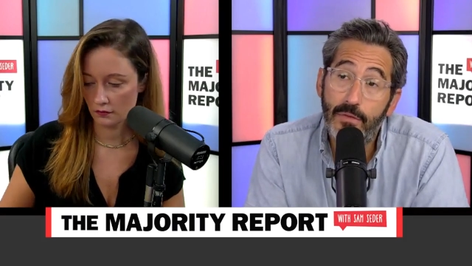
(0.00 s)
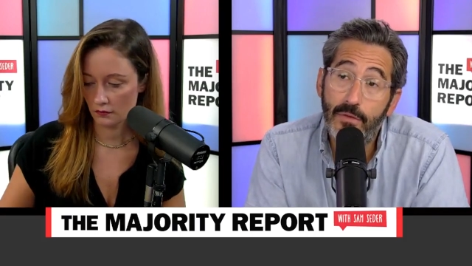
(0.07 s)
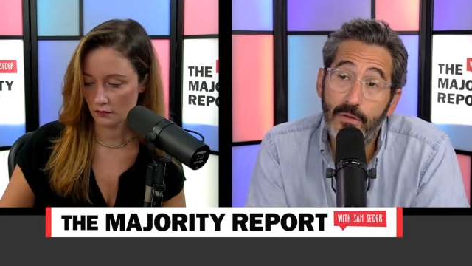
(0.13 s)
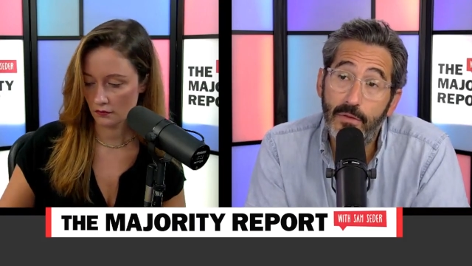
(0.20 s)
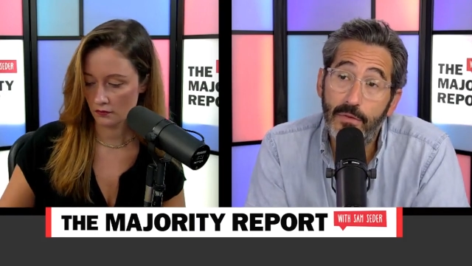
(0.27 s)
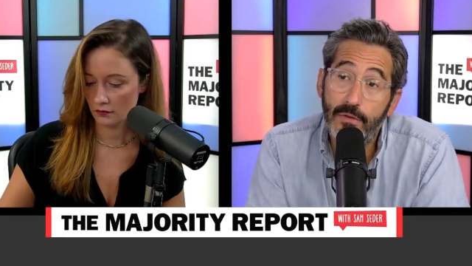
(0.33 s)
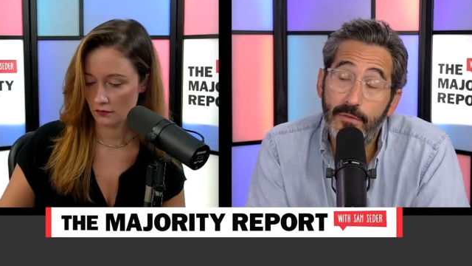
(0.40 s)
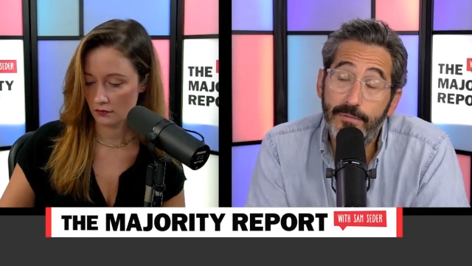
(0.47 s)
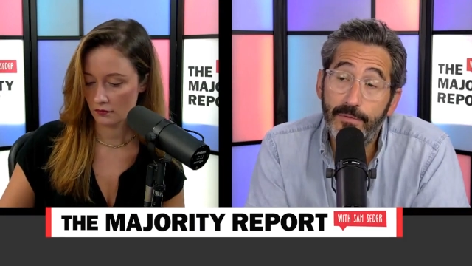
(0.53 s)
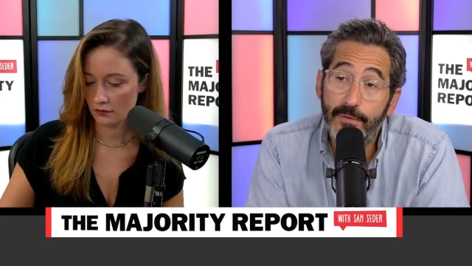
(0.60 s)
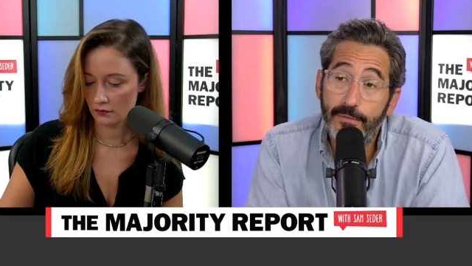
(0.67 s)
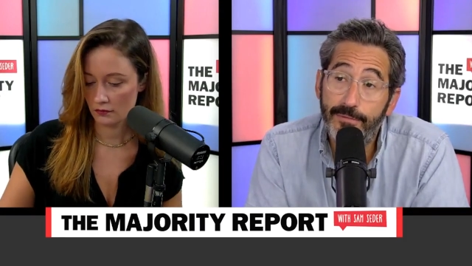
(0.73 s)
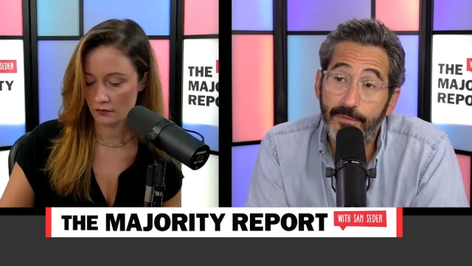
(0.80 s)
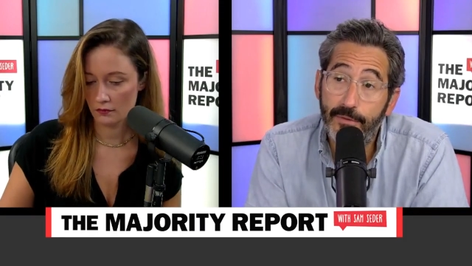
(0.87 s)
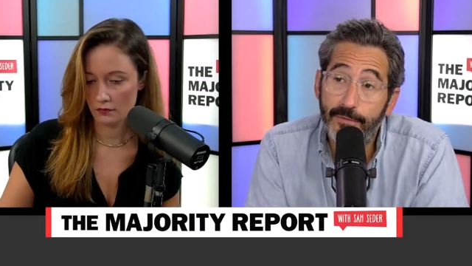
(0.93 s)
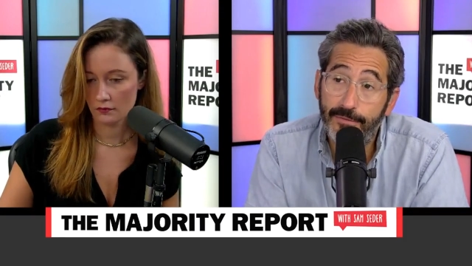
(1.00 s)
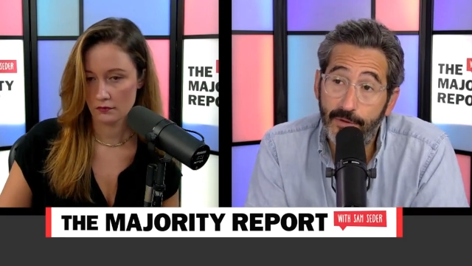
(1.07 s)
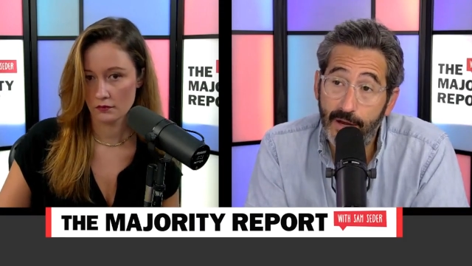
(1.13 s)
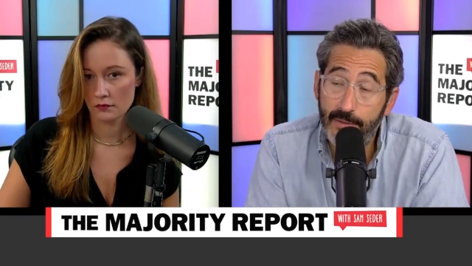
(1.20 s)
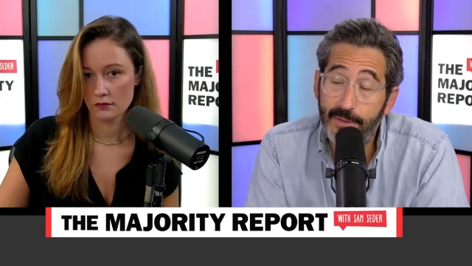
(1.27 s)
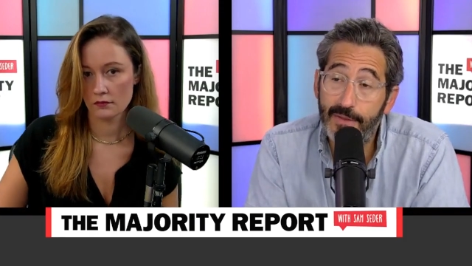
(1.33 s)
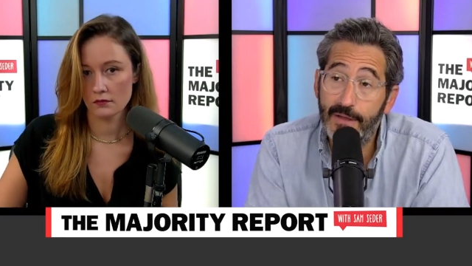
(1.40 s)
Speaker 1: the the the the
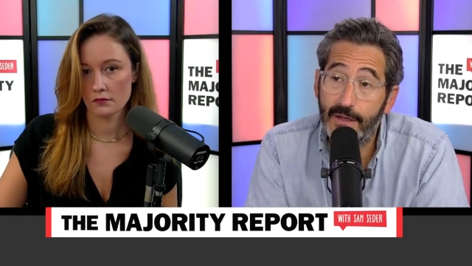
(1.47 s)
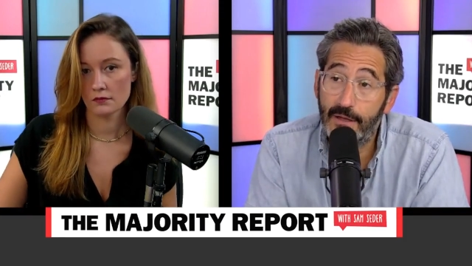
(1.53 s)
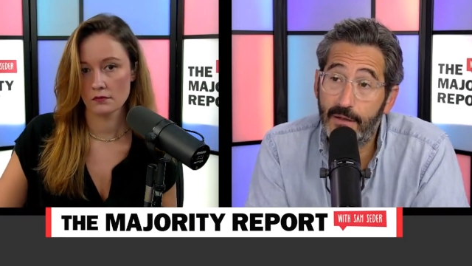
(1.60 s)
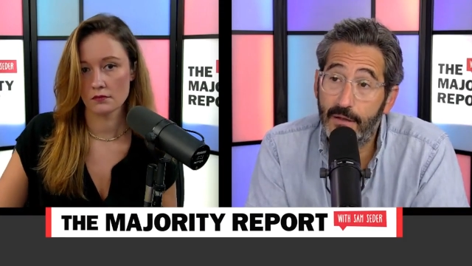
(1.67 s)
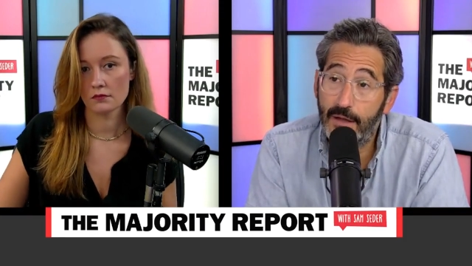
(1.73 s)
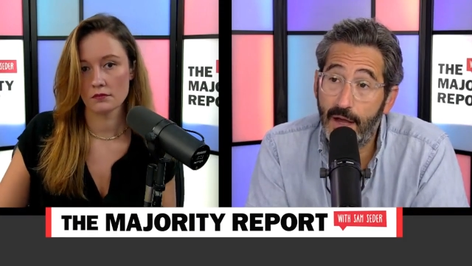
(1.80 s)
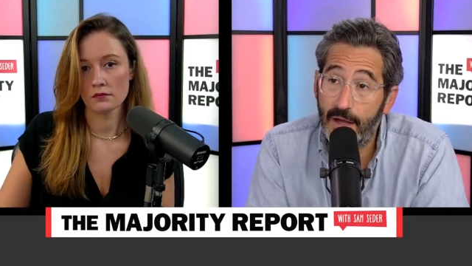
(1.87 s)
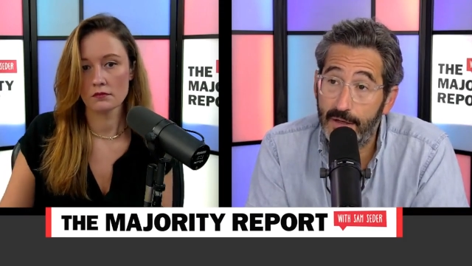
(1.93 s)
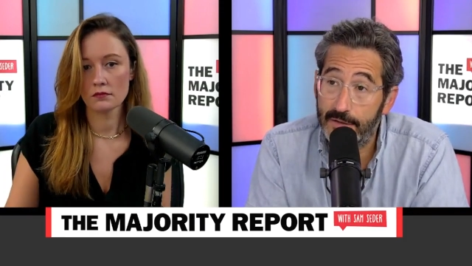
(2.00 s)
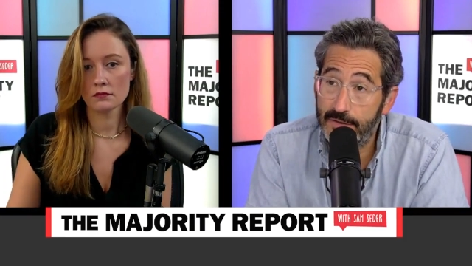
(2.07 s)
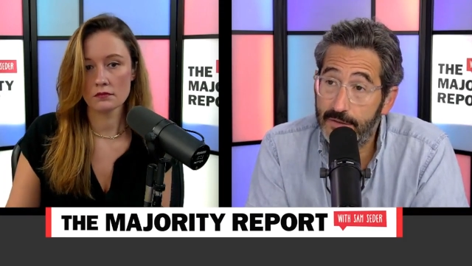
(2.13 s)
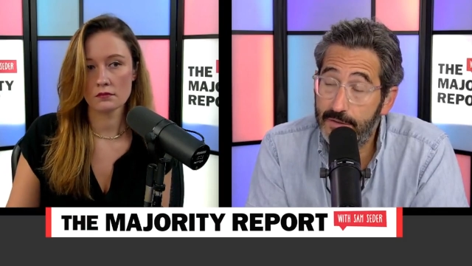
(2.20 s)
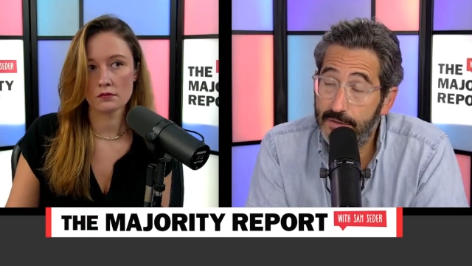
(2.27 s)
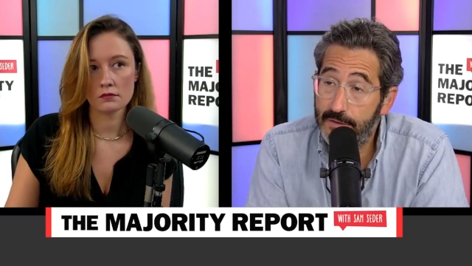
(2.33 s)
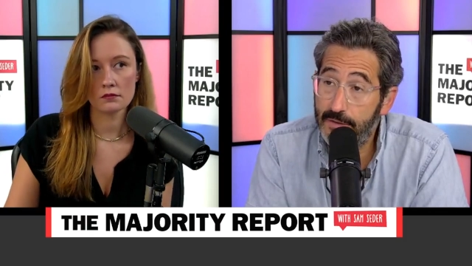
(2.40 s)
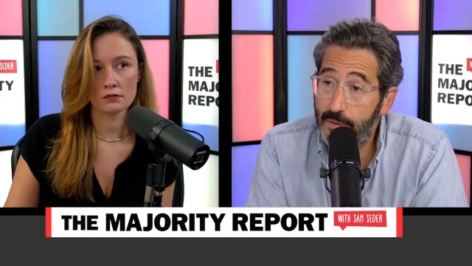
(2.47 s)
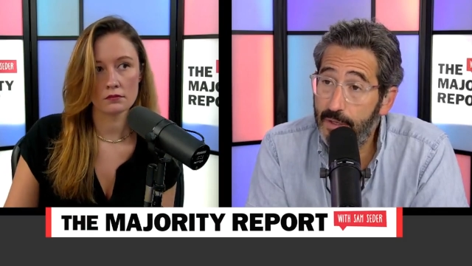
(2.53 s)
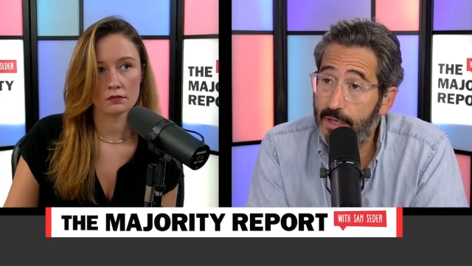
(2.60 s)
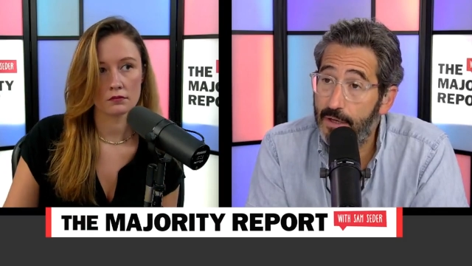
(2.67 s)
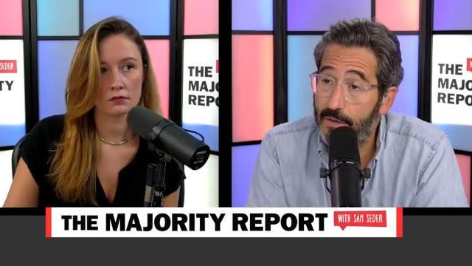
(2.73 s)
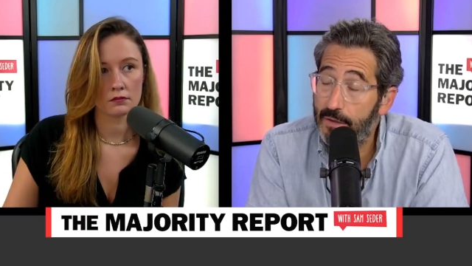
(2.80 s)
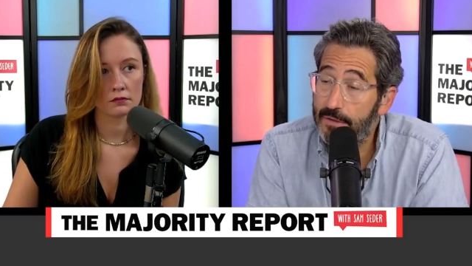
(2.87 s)
framing that Khanna's
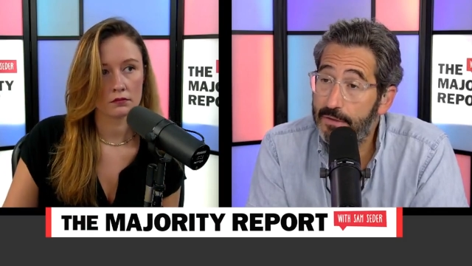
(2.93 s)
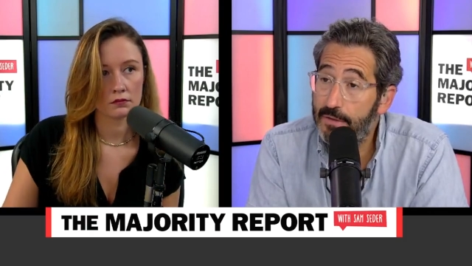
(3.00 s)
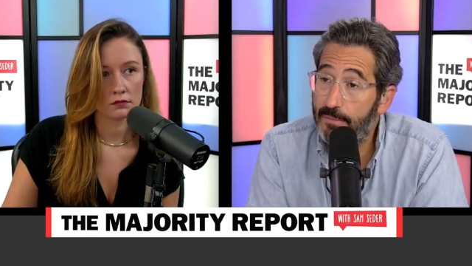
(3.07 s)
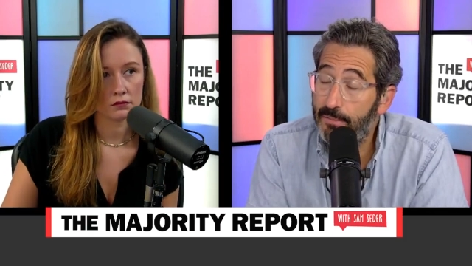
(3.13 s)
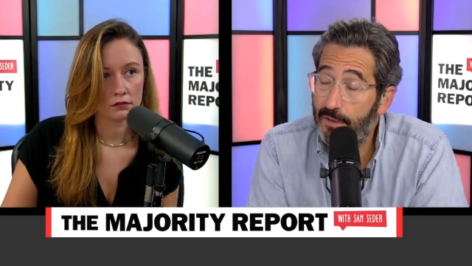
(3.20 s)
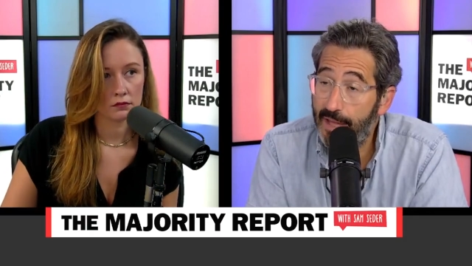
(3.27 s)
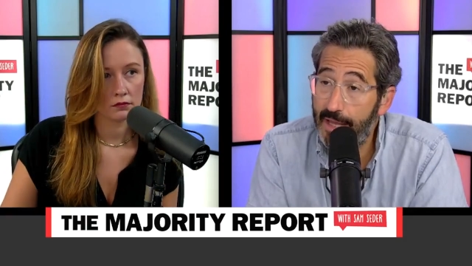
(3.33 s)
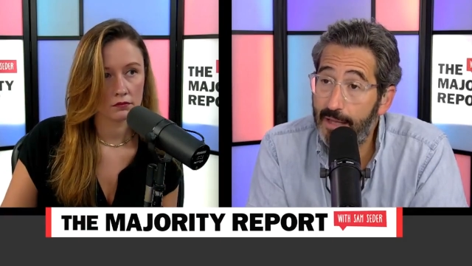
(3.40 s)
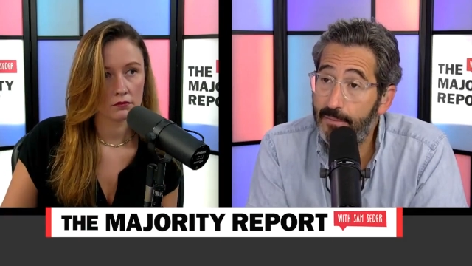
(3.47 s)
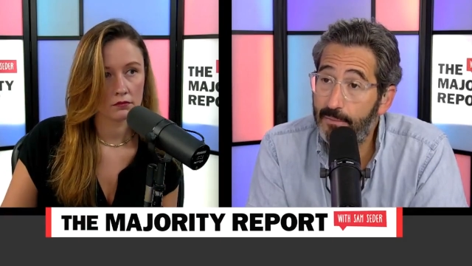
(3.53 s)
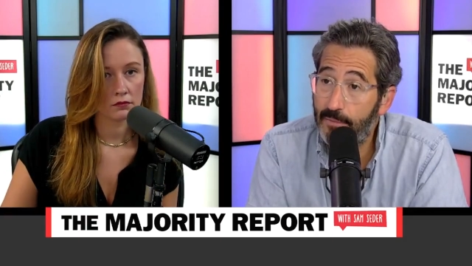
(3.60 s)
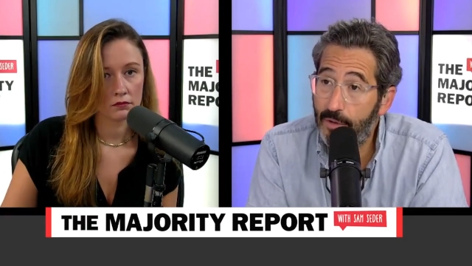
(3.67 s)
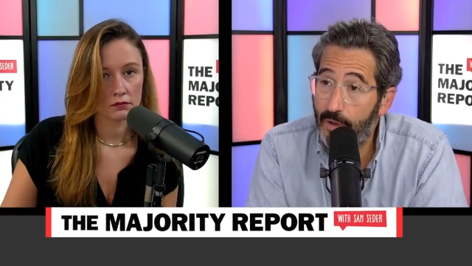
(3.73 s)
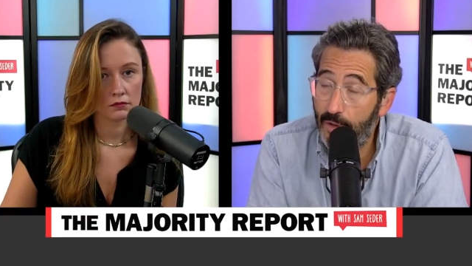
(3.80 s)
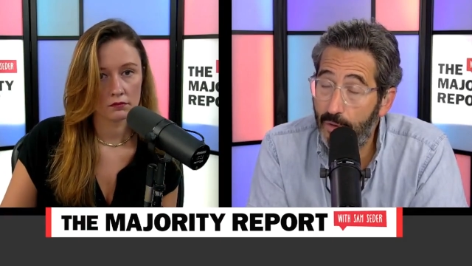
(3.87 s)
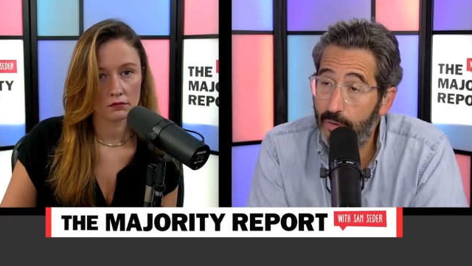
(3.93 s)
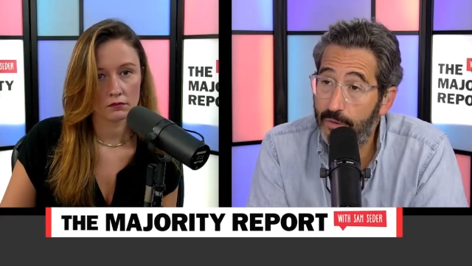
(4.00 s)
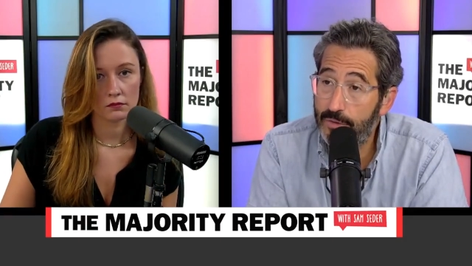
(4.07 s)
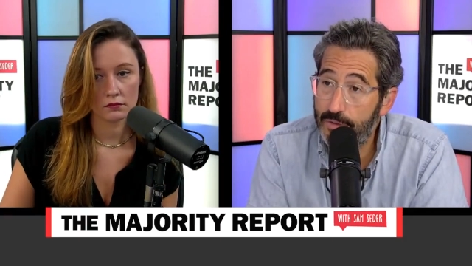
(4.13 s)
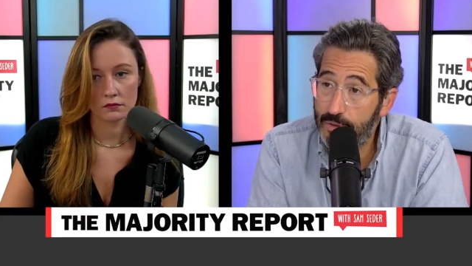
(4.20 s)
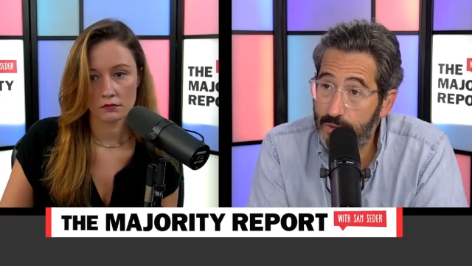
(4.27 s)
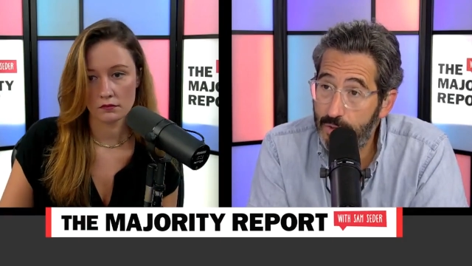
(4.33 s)
doing here is the blame
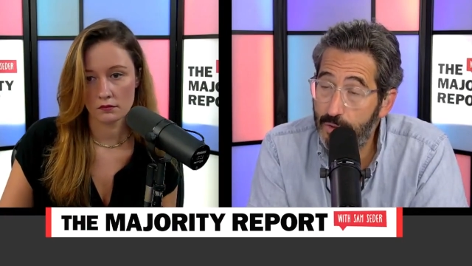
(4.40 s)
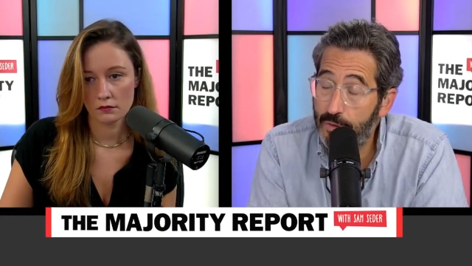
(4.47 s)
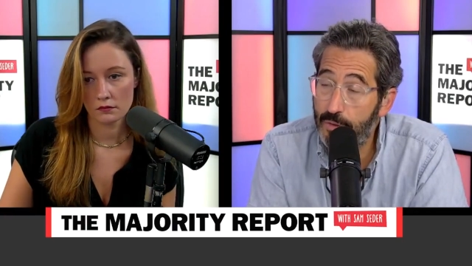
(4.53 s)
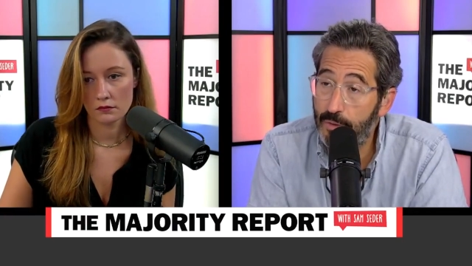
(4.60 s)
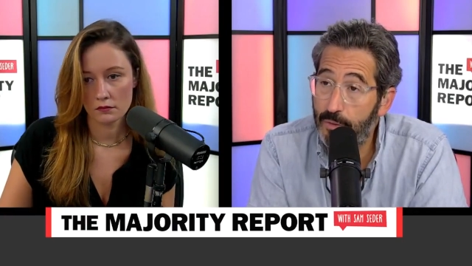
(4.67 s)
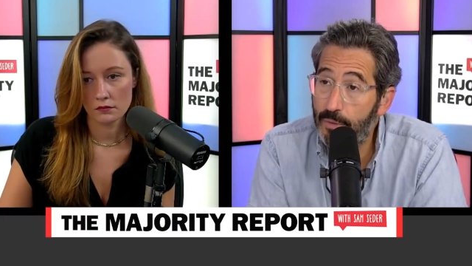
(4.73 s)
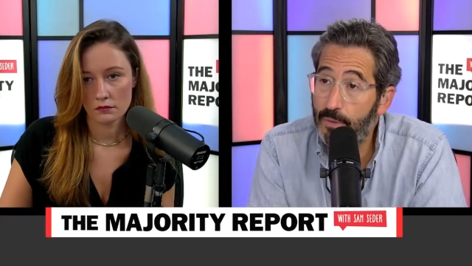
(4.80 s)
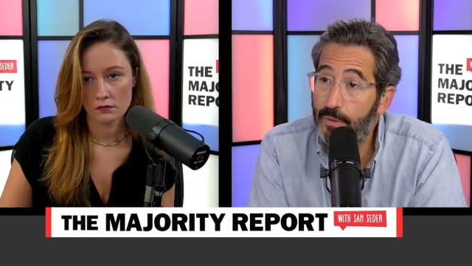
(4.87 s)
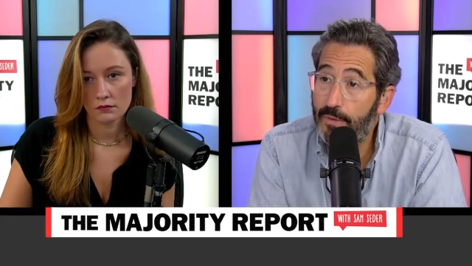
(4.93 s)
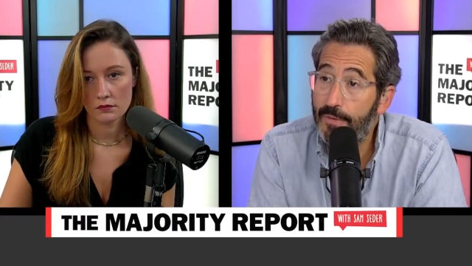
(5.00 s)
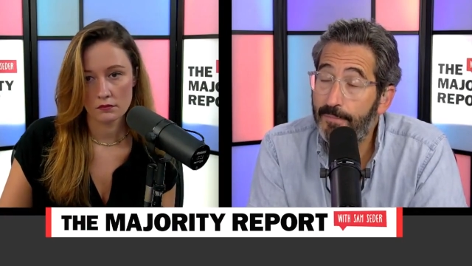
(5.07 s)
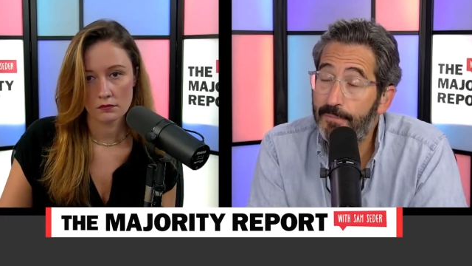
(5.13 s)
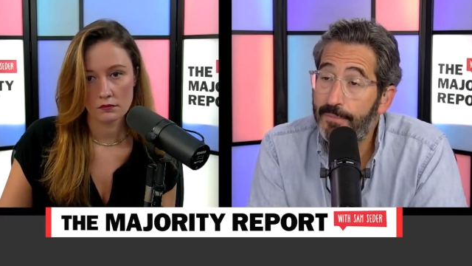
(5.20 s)
goes to